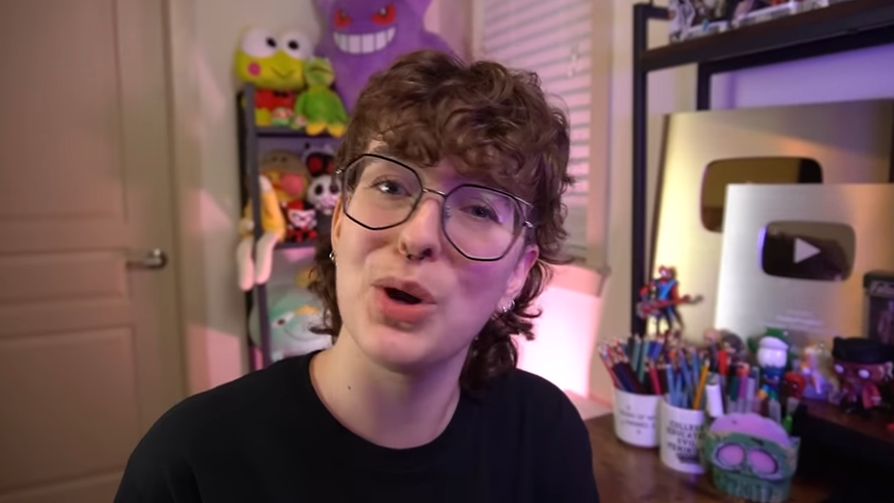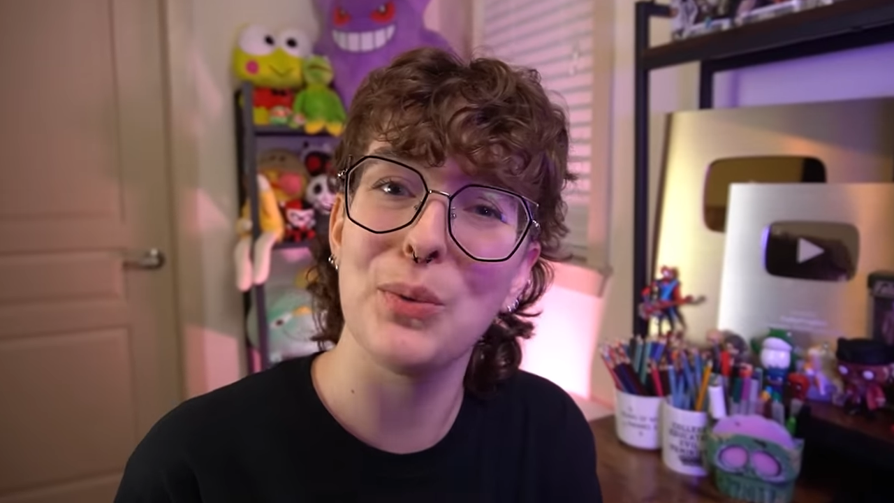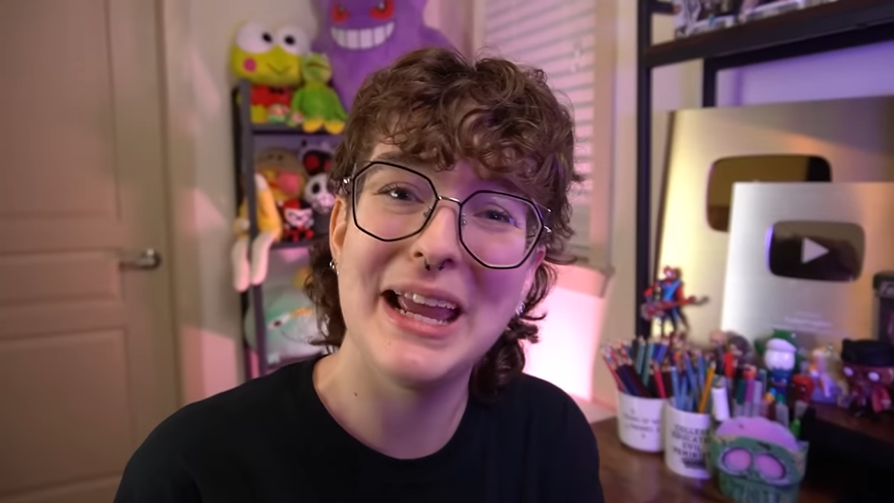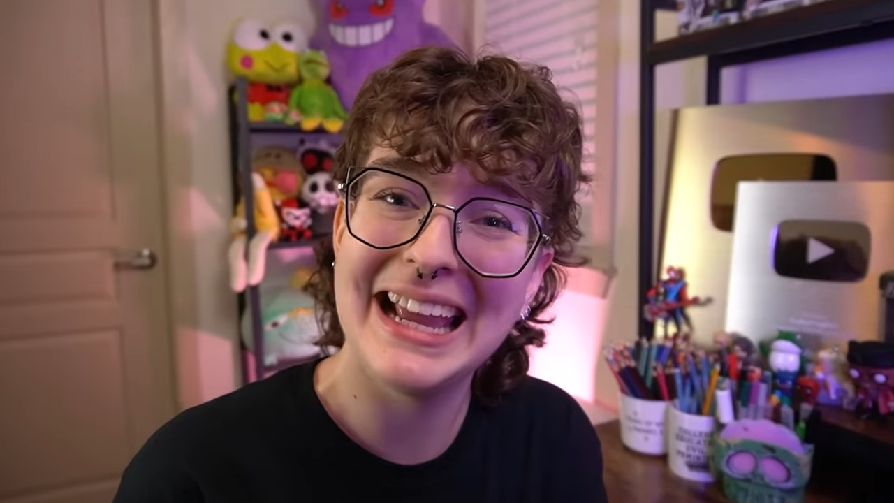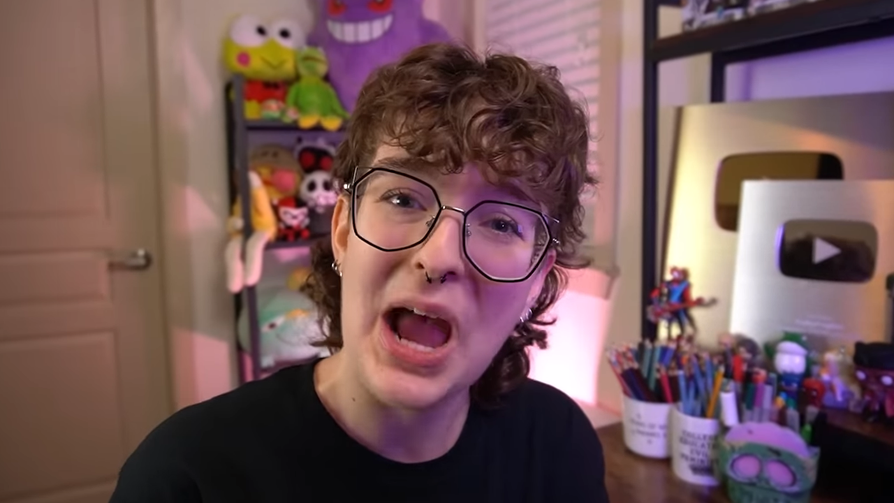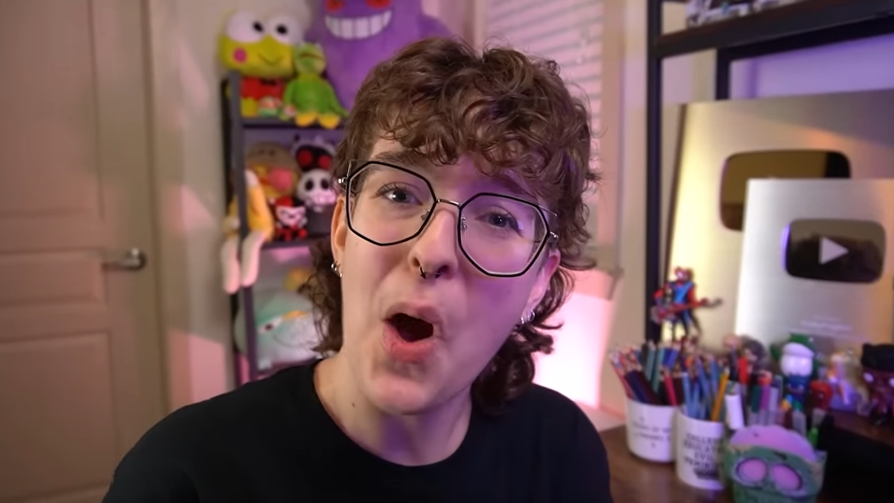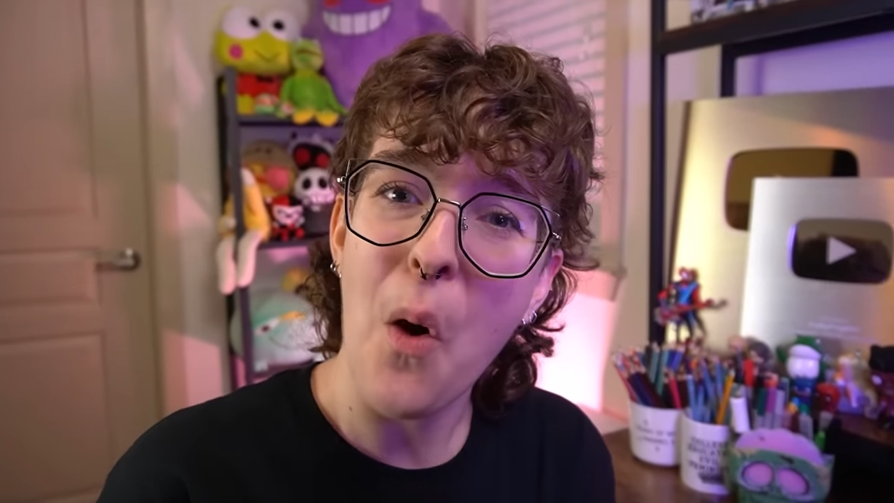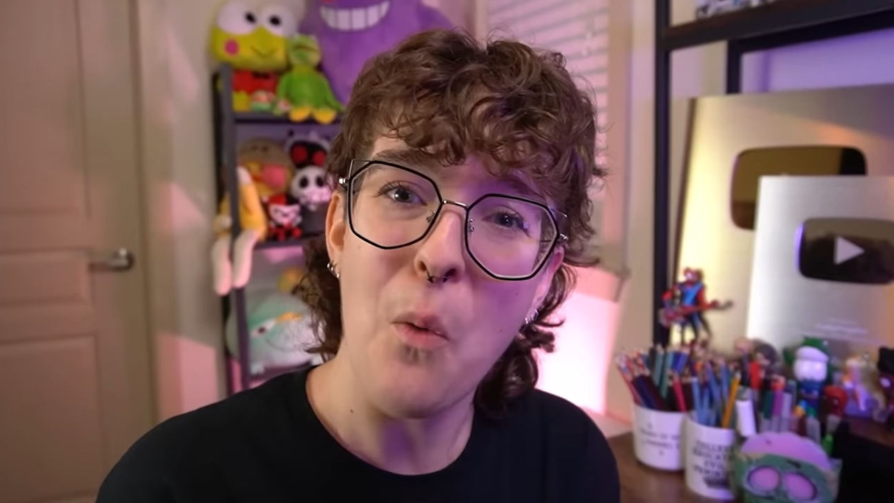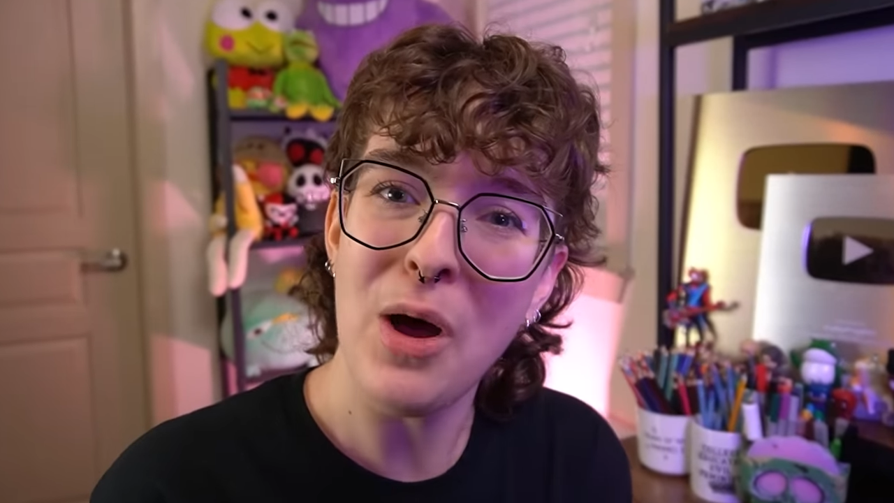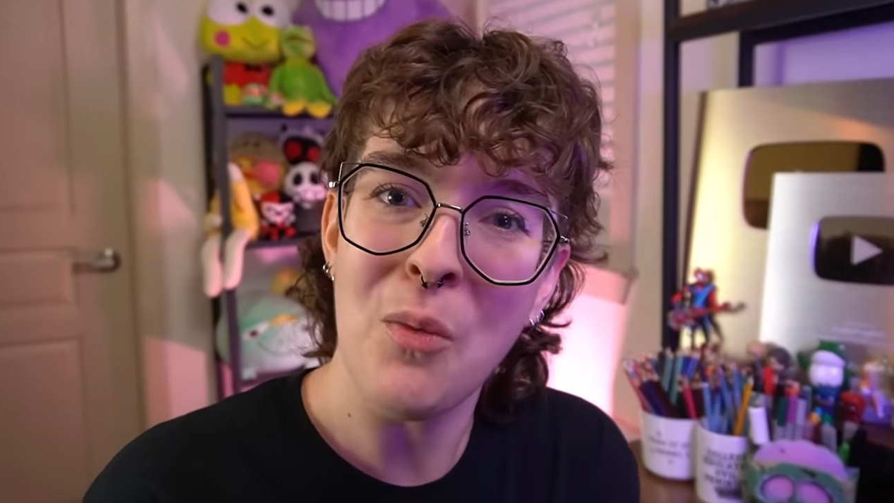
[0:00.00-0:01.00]
What
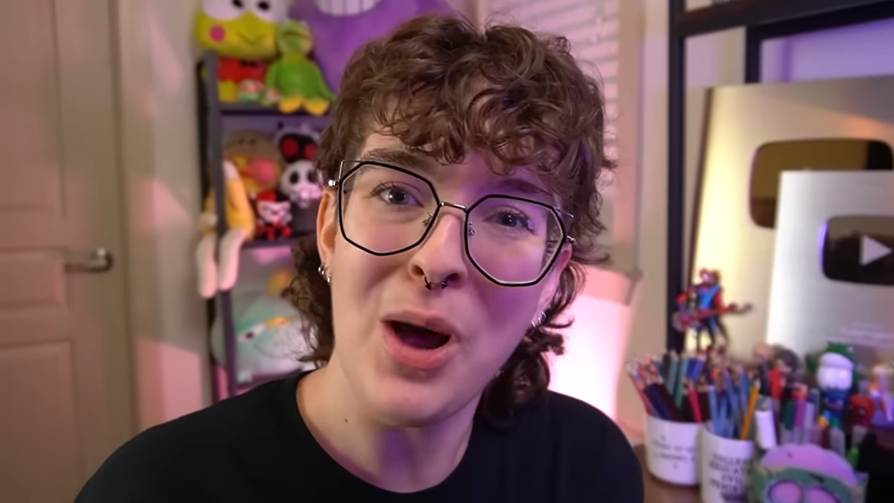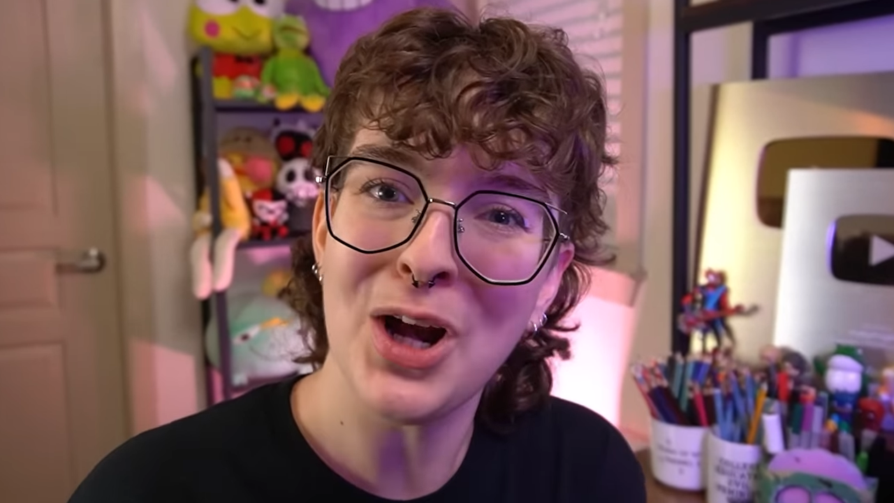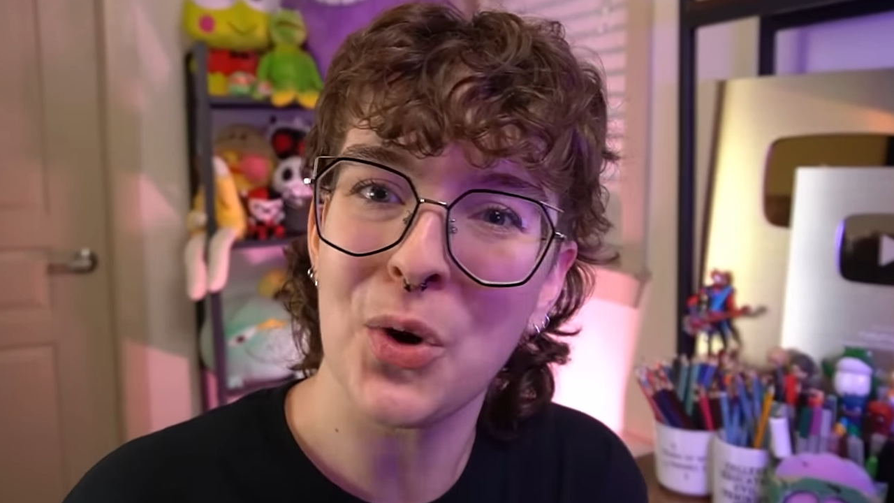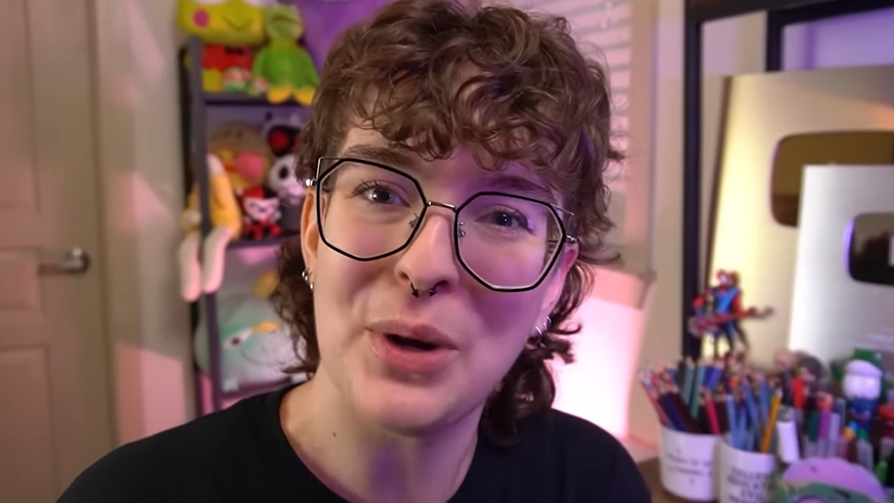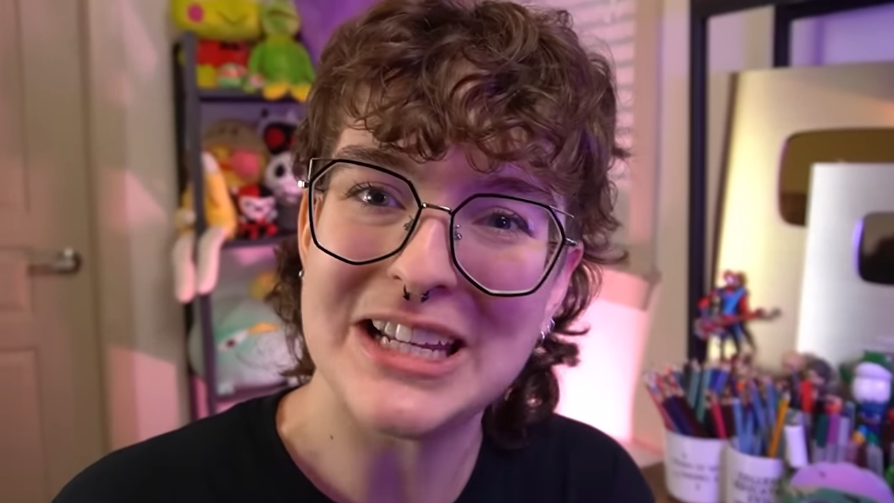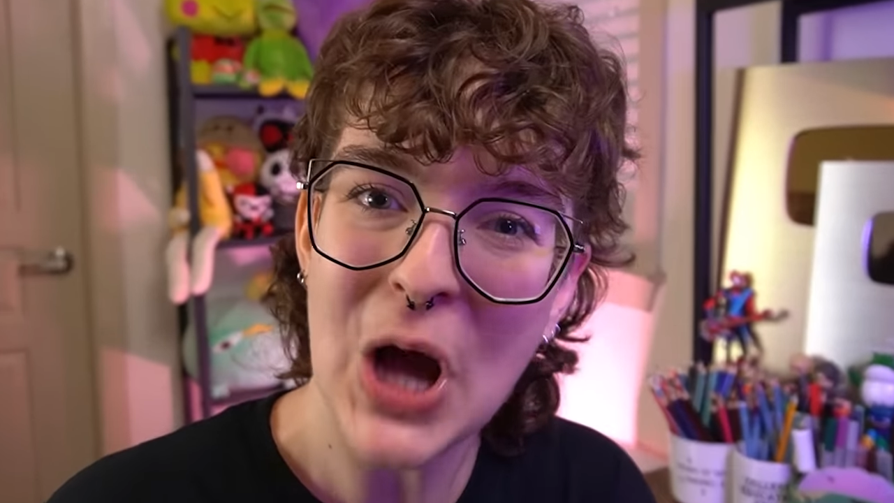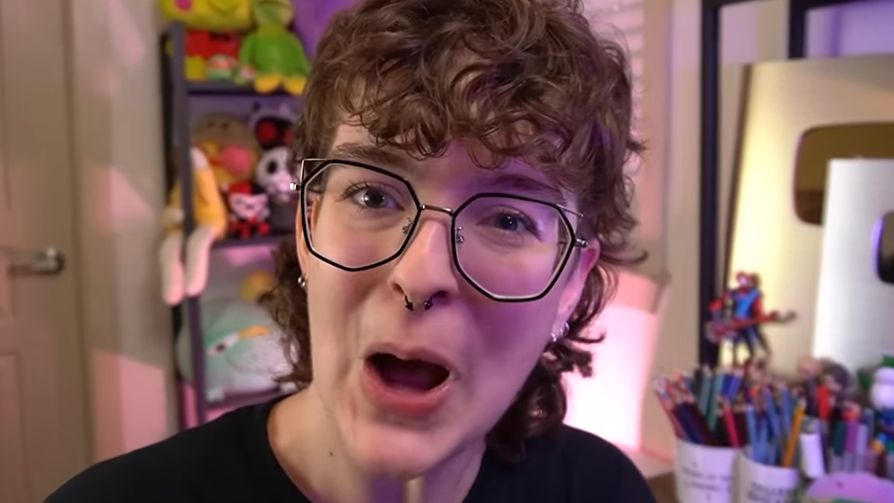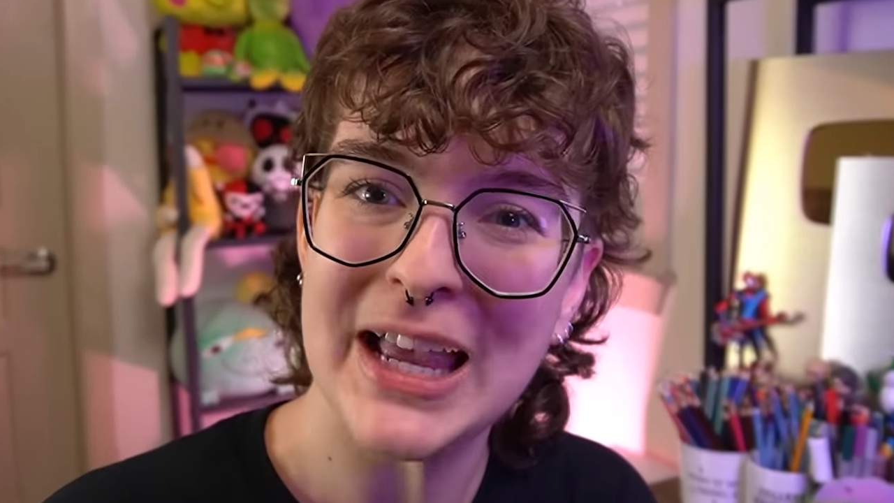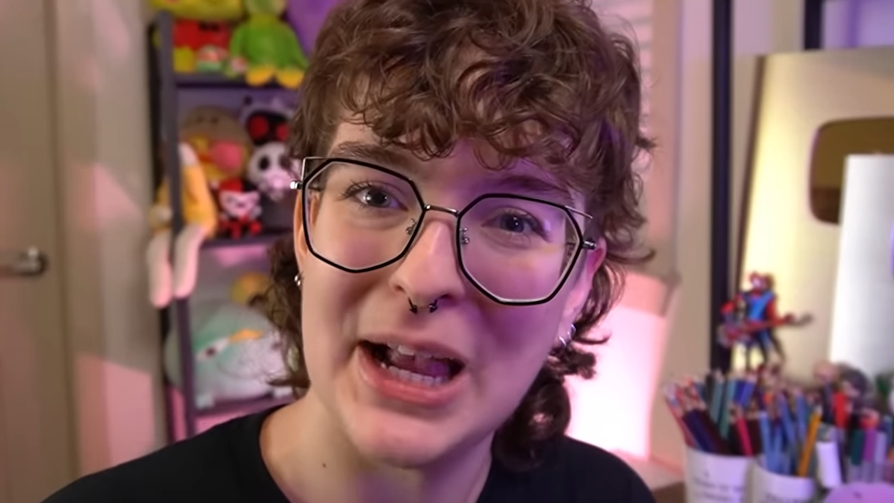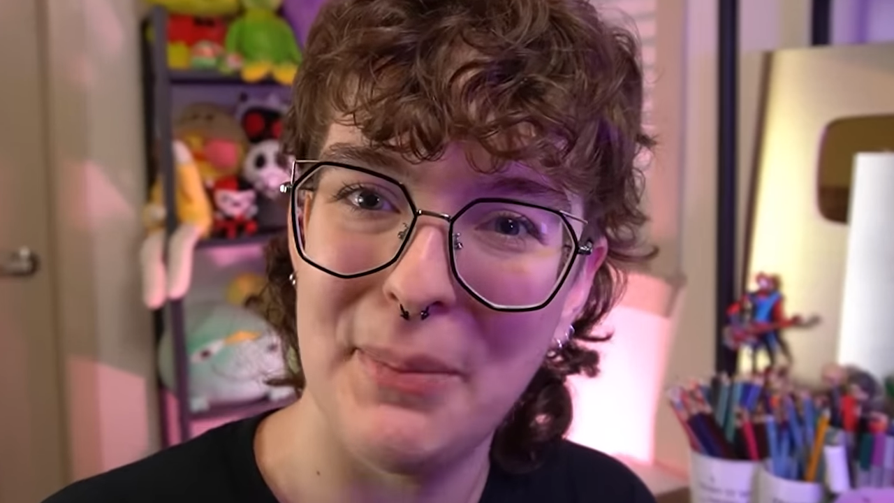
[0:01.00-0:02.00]
are we talking